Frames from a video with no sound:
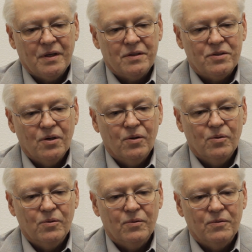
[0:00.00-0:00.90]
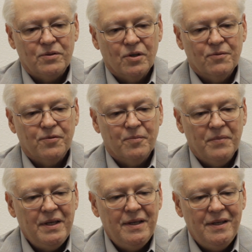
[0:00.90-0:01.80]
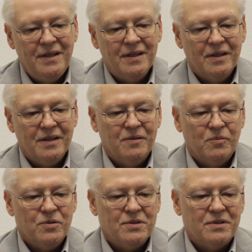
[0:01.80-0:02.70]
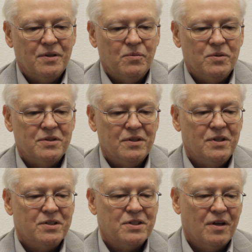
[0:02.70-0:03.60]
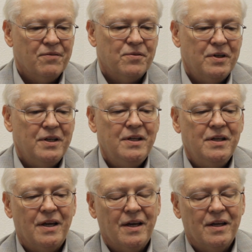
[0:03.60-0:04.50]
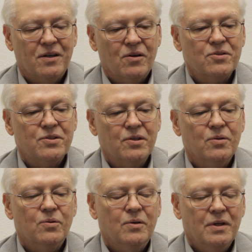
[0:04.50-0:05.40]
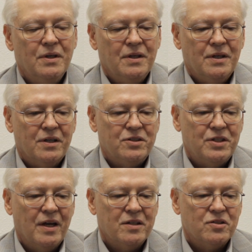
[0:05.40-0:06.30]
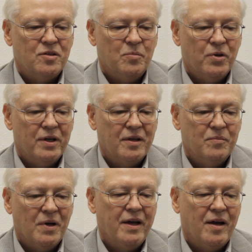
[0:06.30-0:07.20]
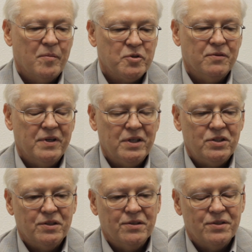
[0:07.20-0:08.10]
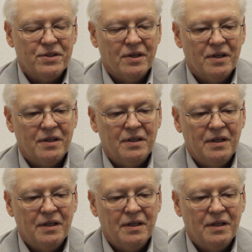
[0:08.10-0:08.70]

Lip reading: So for me, it was the discovery and also a chance to bring my observations on